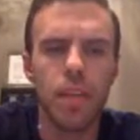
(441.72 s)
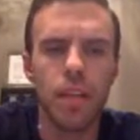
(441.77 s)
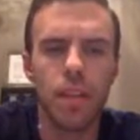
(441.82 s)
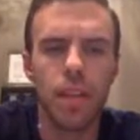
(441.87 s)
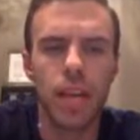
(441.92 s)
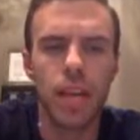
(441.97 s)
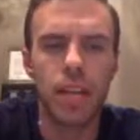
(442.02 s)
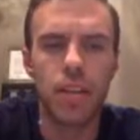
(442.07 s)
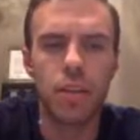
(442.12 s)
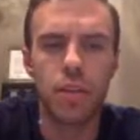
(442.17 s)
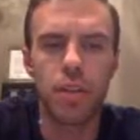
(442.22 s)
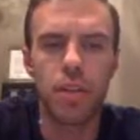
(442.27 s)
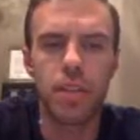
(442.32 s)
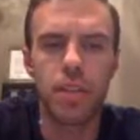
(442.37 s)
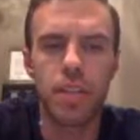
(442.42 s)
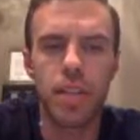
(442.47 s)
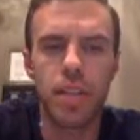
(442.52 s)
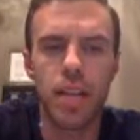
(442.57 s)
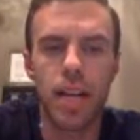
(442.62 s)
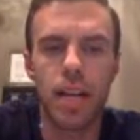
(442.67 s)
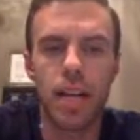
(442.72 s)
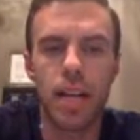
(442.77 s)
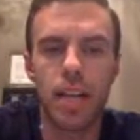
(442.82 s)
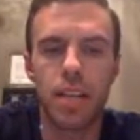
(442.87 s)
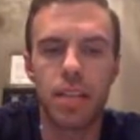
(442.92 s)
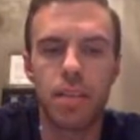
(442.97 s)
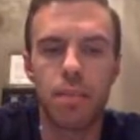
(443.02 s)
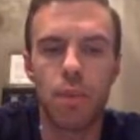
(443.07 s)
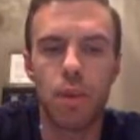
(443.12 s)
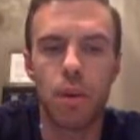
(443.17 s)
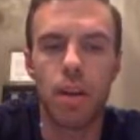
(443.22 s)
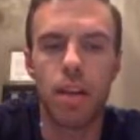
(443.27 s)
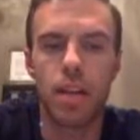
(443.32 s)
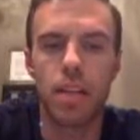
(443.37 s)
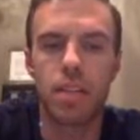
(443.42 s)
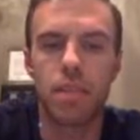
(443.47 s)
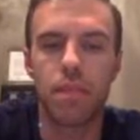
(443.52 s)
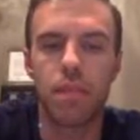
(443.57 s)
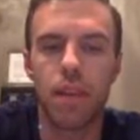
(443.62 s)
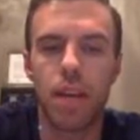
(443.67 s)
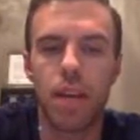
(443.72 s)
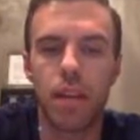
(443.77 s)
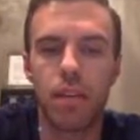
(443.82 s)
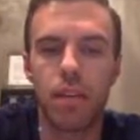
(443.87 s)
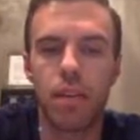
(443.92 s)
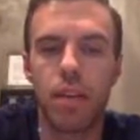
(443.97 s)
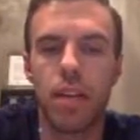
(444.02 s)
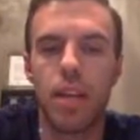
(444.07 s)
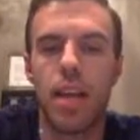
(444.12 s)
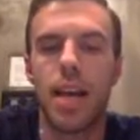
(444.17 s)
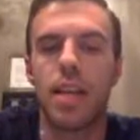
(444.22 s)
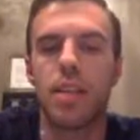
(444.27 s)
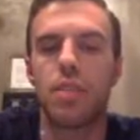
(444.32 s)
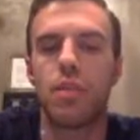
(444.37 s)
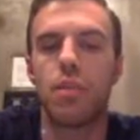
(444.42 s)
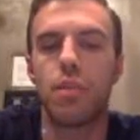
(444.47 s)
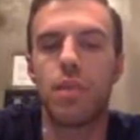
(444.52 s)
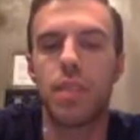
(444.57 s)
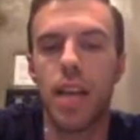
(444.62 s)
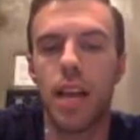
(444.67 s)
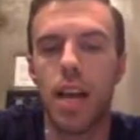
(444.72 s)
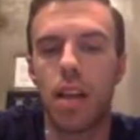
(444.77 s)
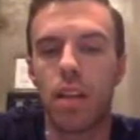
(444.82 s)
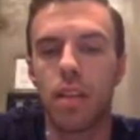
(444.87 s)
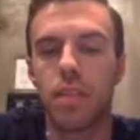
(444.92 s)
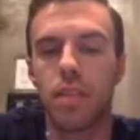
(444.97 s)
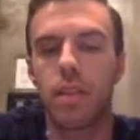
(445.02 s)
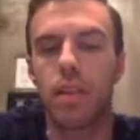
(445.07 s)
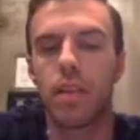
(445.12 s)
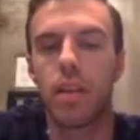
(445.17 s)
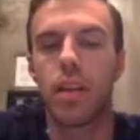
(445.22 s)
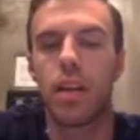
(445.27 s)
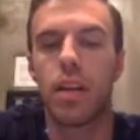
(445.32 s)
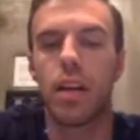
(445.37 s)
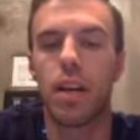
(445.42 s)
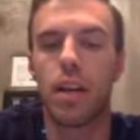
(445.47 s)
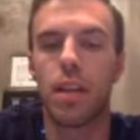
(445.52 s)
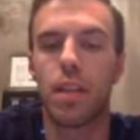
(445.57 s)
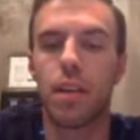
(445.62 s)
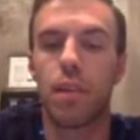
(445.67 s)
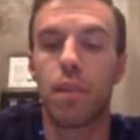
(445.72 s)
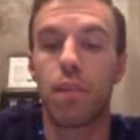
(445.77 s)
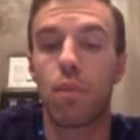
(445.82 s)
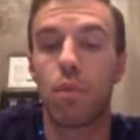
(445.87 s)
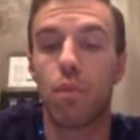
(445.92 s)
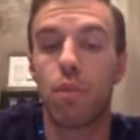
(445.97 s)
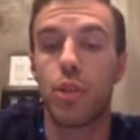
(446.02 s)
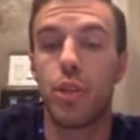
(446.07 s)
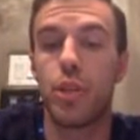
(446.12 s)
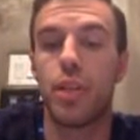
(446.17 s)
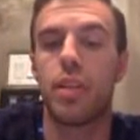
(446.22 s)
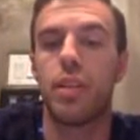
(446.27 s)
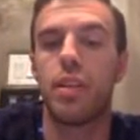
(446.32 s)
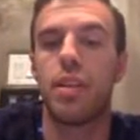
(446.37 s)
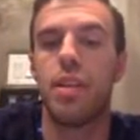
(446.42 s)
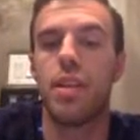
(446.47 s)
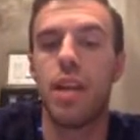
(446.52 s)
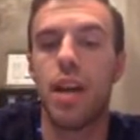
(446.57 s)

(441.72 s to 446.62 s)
that she is not as smart as the father and has no talents, therefore she could